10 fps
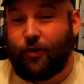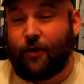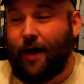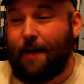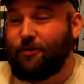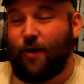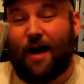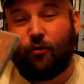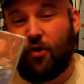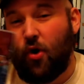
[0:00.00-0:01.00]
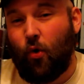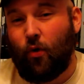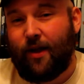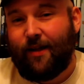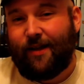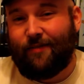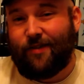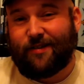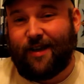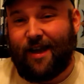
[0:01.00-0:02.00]
wrap, so I don't know if
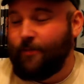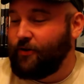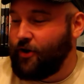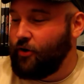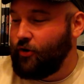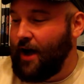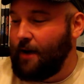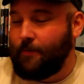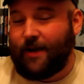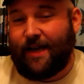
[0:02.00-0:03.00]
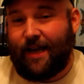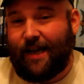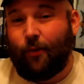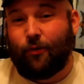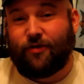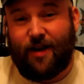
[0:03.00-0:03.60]
this game is good or not, but hey, it was